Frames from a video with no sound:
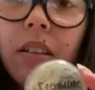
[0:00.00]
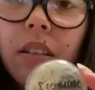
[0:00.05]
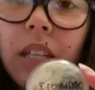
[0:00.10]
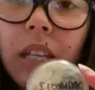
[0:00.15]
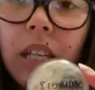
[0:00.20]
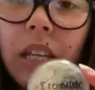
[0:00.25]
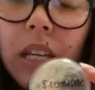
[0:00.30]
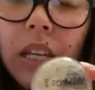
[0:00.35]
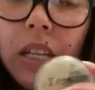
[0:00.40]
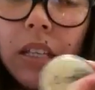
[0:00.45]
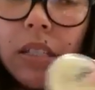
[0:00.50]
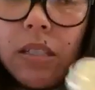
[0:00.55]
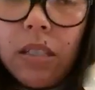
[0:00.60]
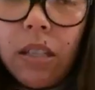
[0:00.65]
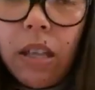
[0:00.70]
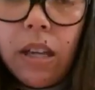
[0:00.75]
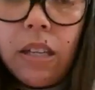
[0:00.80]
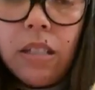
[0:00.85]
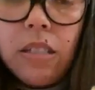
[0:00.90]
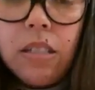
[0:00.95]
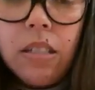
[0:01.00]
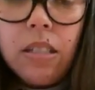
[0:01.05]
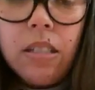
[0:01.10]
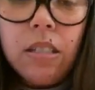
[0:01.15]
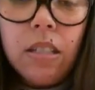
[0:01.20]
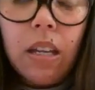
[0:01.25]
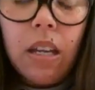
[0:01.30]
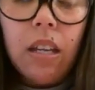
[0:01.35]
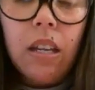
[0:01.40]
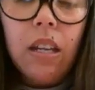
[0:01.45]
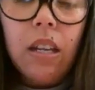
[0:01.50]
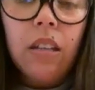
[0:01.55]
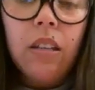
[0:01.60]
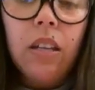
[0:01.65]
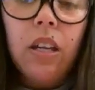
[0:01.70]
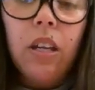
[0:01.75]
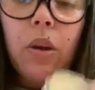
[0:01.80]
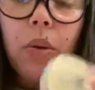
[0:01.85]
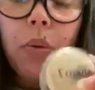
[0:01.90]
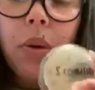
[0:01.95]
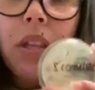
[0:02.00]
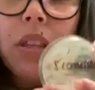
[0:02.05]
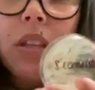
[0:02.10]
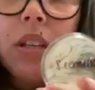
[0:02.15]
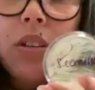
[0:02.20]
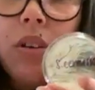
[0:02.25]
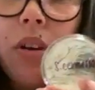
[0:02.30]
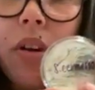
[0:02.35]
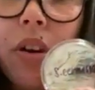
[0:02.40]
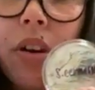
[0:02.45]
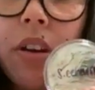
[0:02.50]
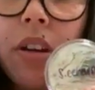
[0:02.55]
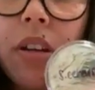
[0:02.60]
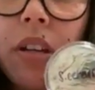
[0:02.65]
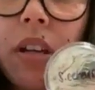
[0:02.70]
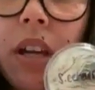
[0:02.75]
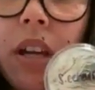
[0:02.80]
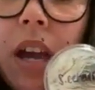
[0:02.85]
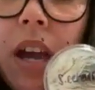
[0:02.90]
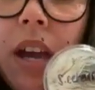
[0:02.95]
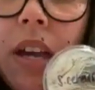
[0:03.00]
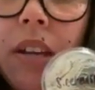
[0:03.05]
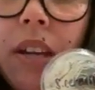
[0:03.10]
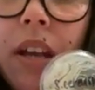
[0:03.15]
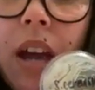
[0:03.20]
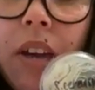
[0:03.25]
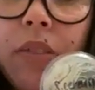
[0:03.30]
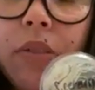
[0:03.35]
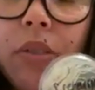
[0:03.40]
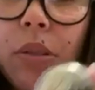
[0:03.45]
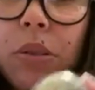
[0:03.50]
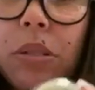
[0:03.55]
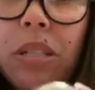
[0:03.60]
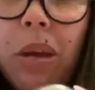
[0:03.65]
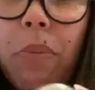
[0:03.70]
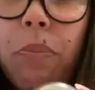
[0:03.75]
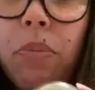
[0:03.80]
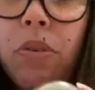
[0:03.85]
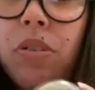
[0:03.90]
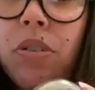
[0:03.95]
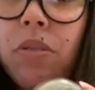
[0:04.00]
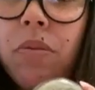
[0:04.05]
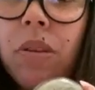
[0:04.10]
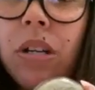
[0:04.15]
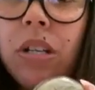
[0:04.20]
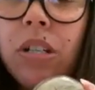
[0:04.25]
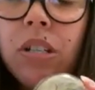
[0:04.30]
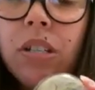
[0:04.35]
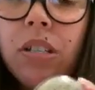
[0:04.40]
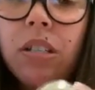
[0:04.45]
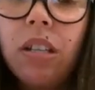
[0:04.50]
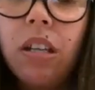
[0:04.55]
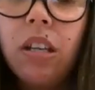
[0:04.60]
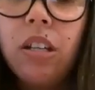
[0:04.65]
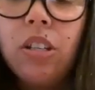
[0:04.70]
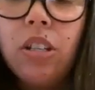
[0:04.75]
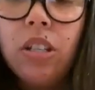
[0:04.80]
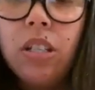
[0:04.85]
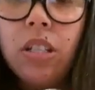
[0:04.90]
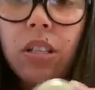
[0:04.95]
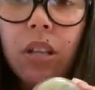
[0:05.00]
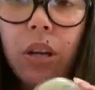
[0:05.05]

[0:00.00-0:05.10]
the yeast likes to sit, you know, in the dark and at those temperature ranges, and it just